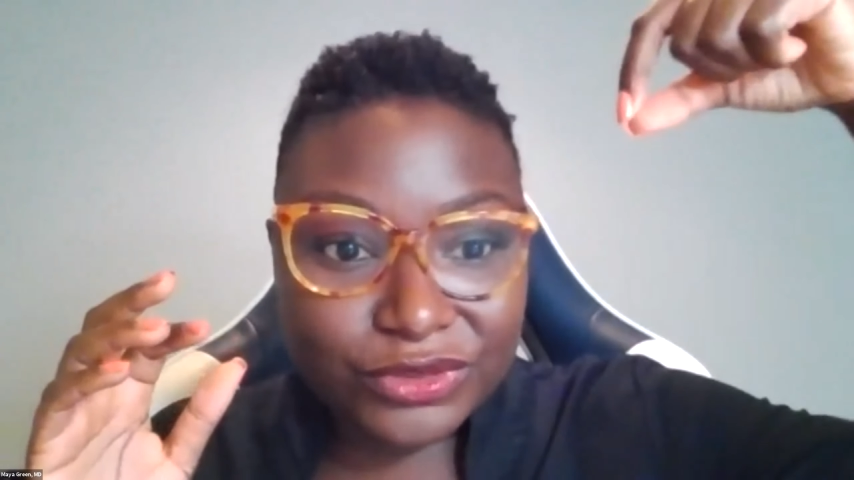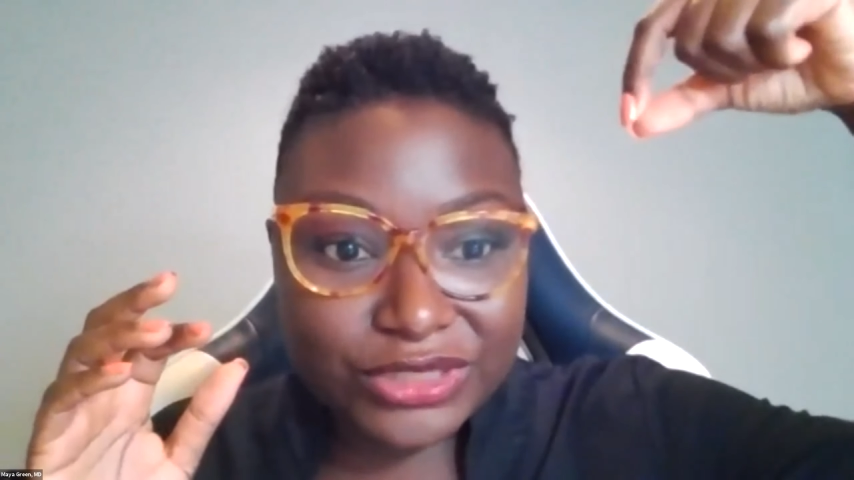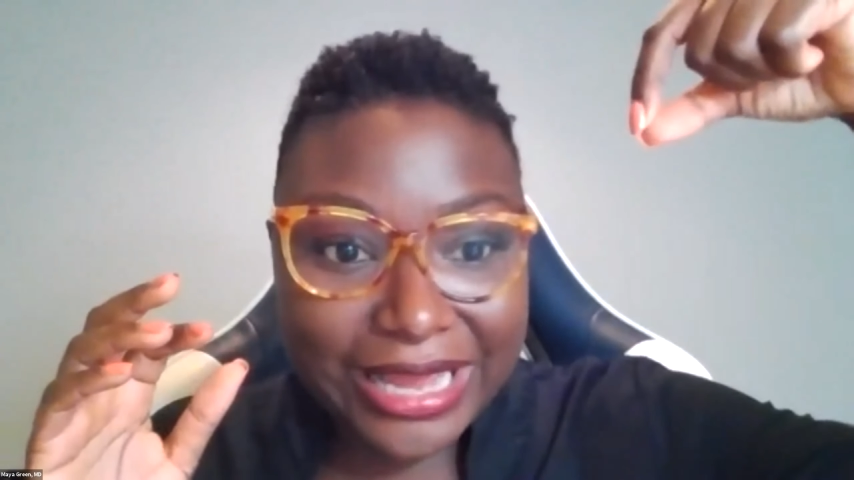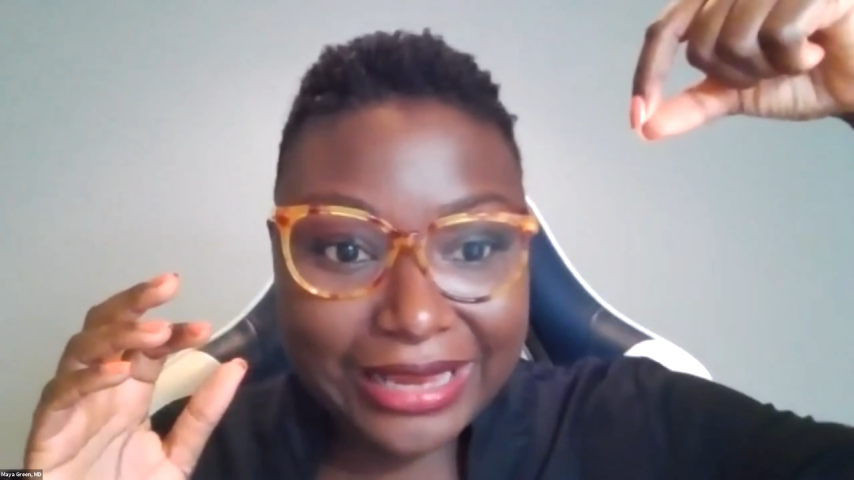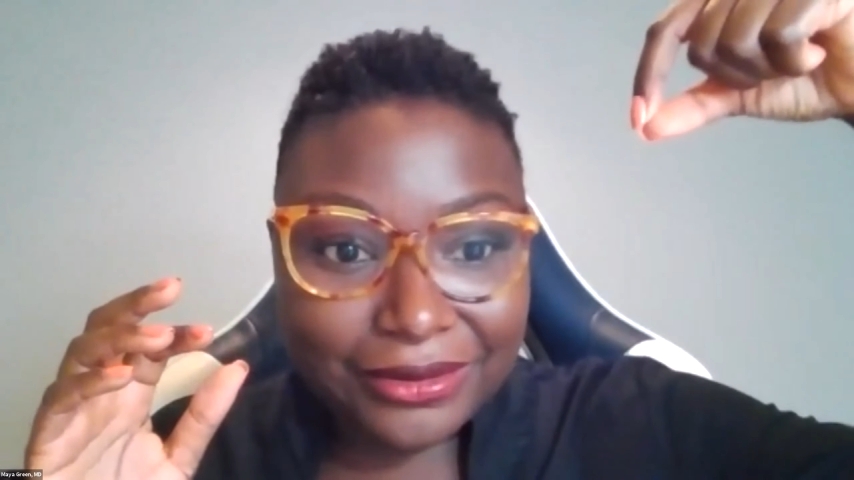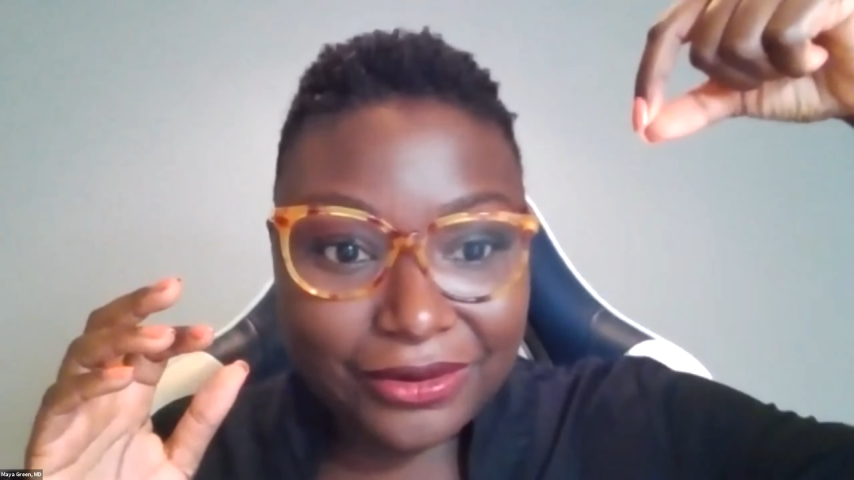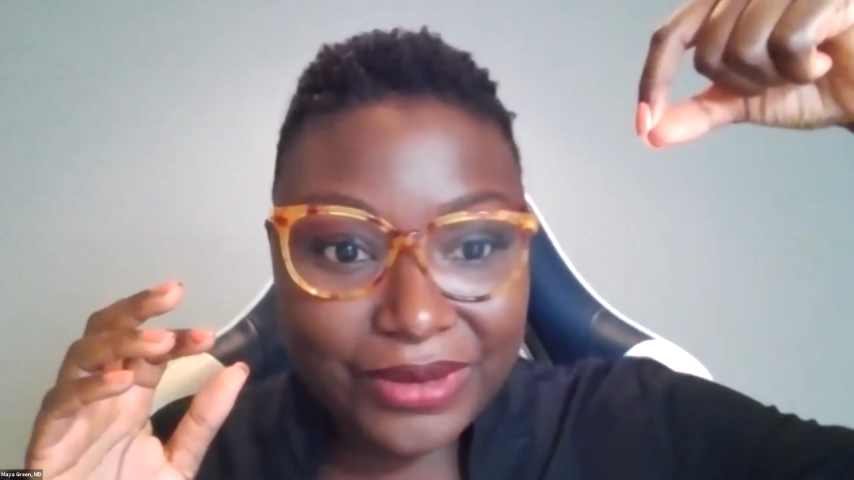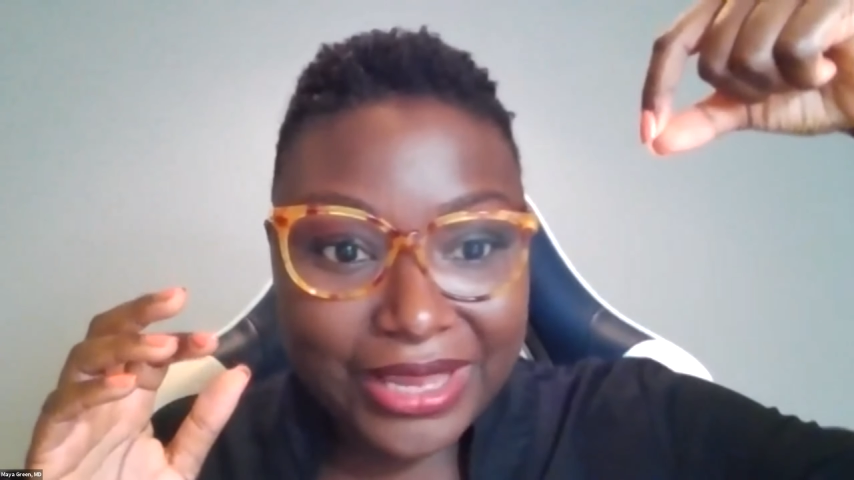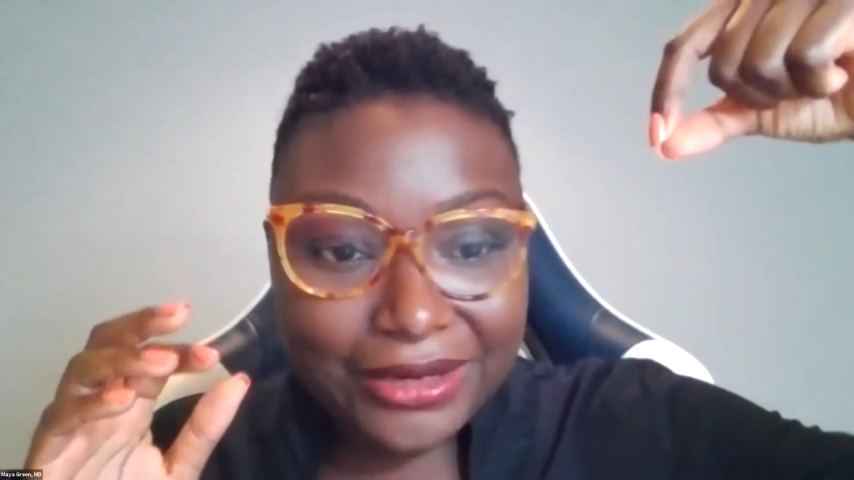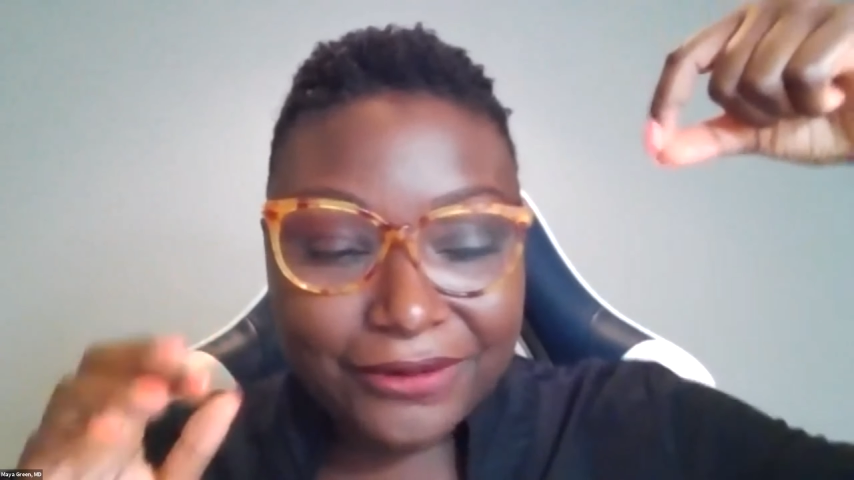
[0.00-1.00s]
dot
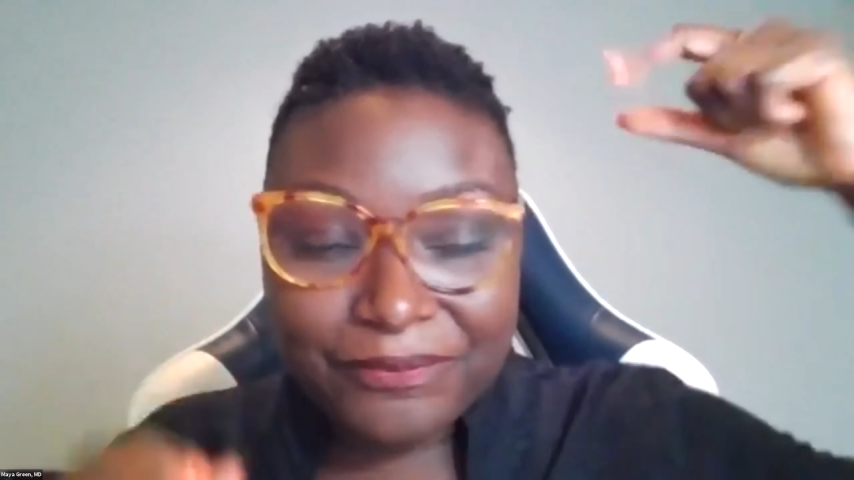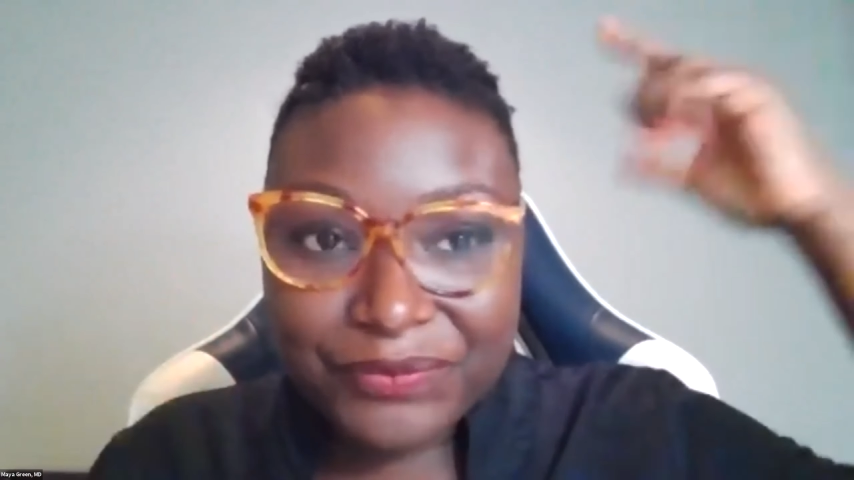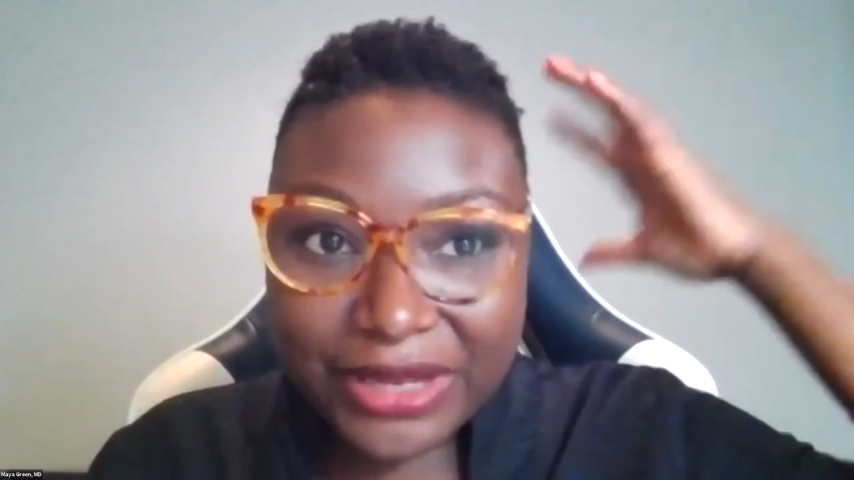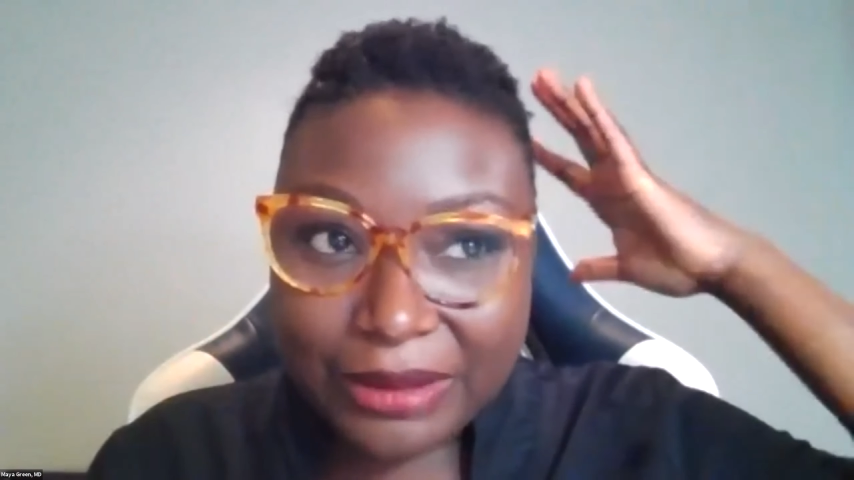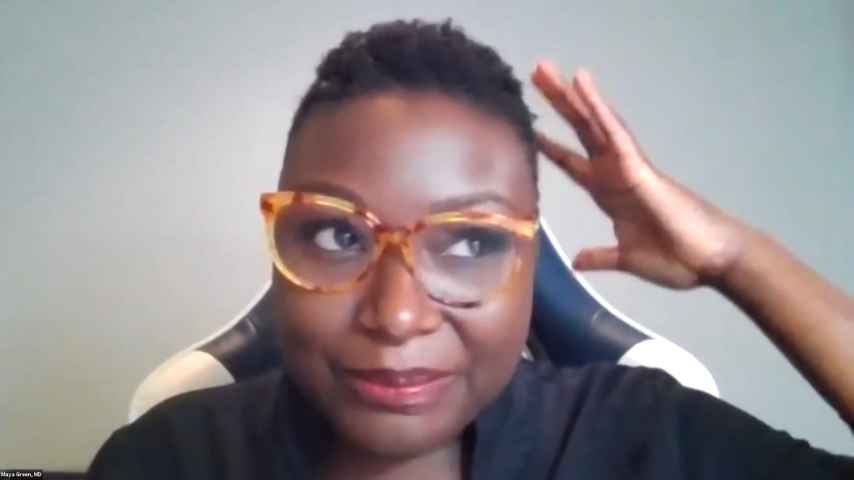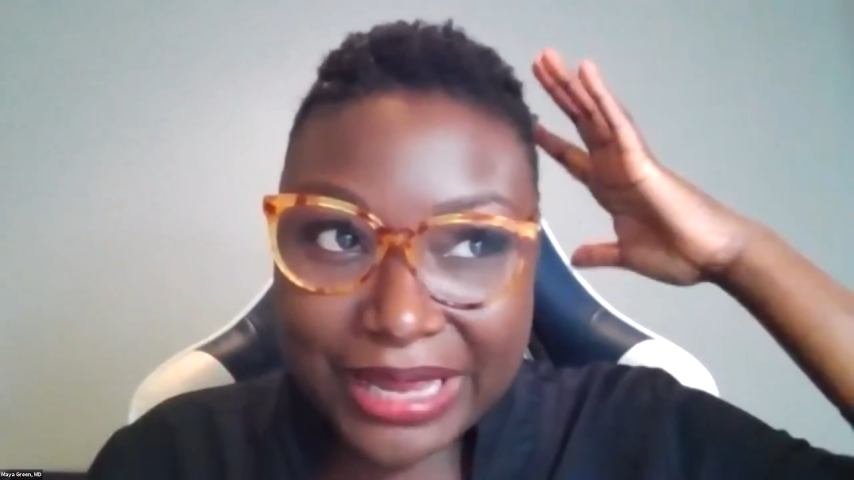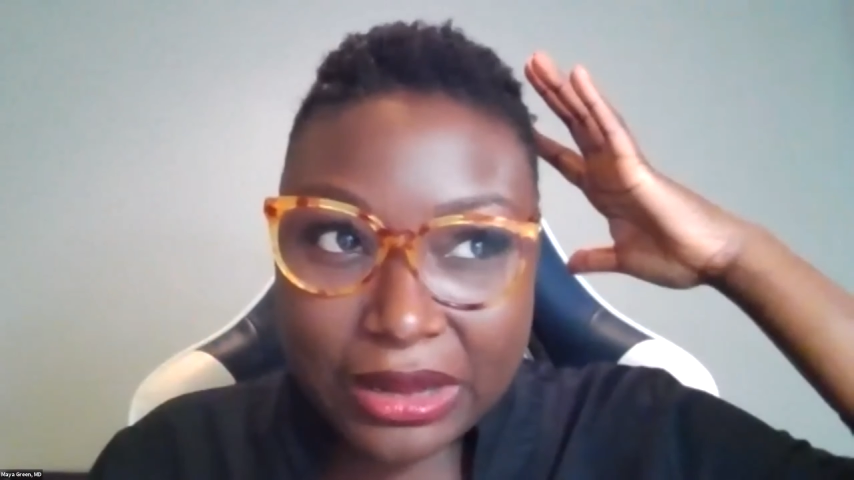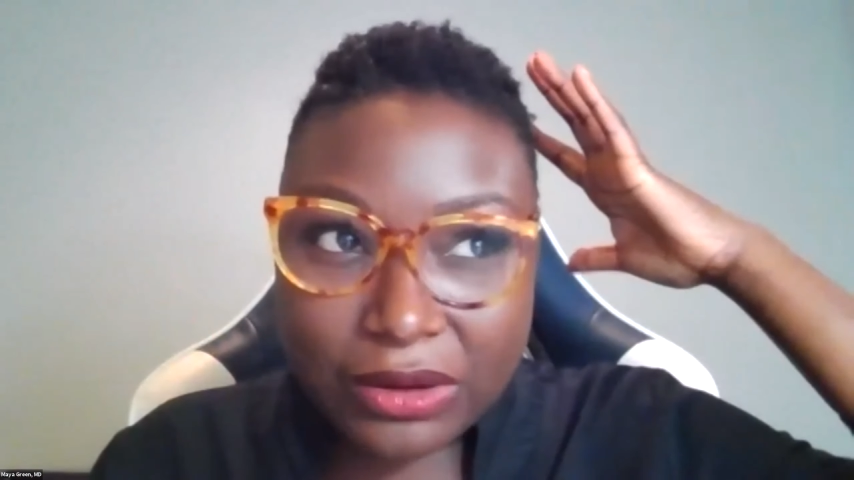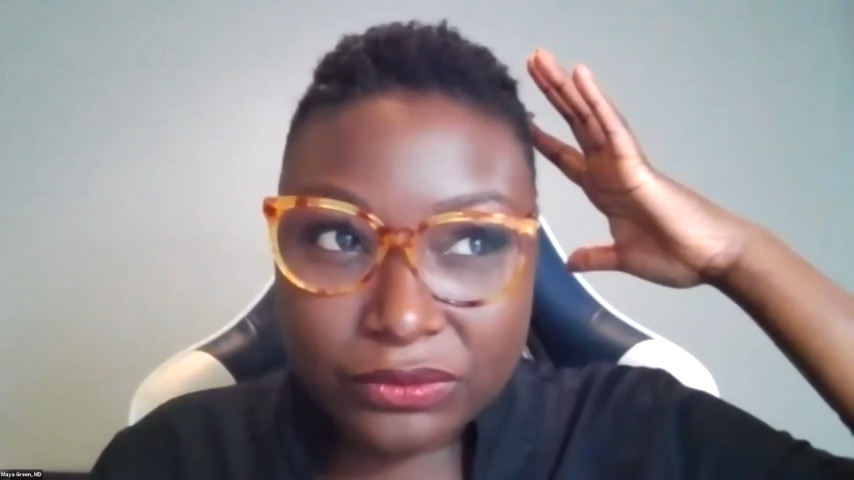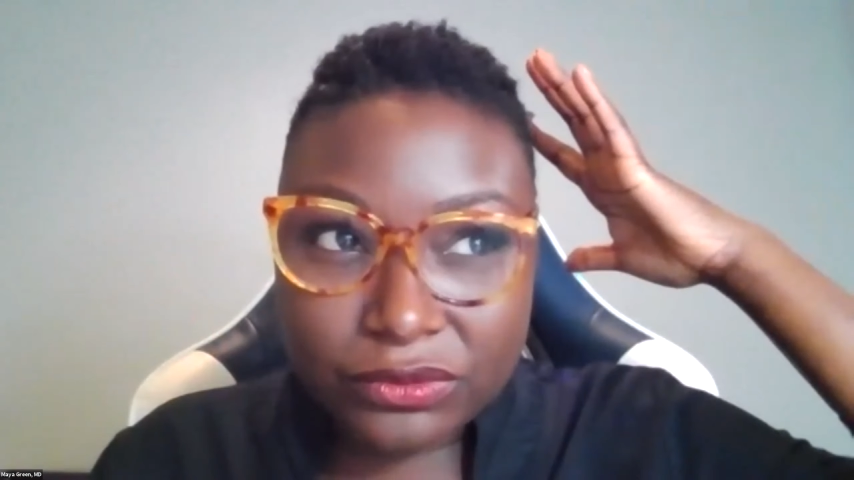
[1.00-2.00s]
locator
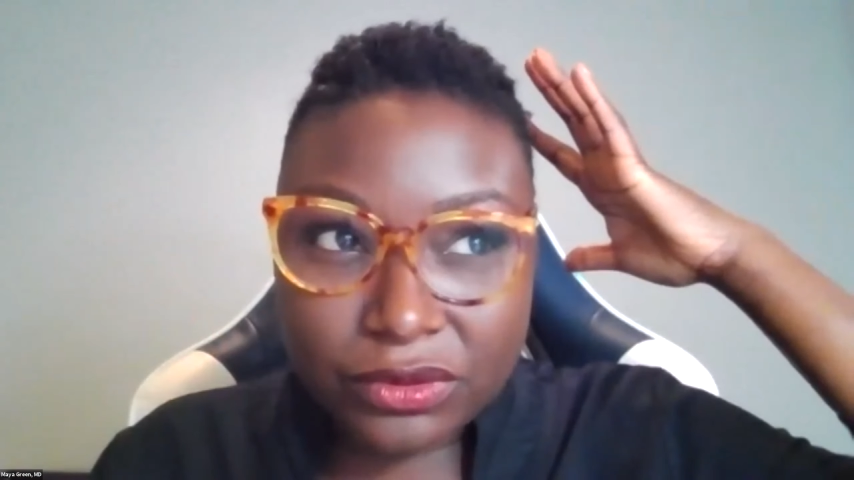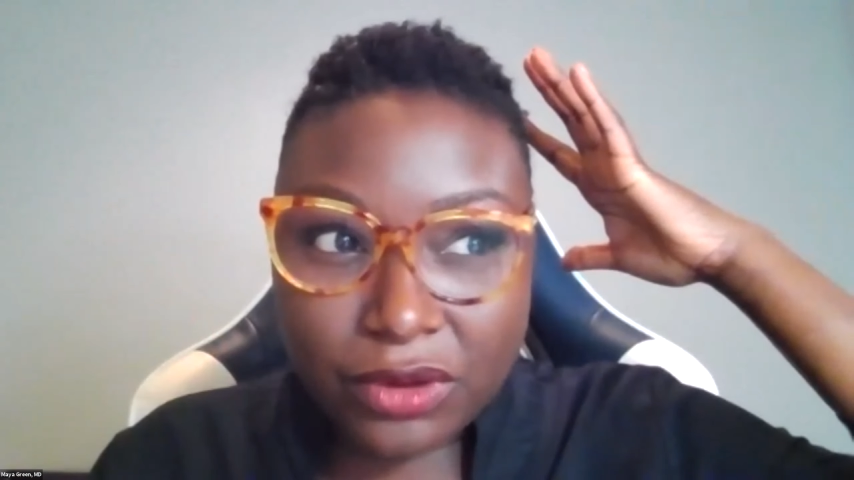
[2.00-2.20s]
about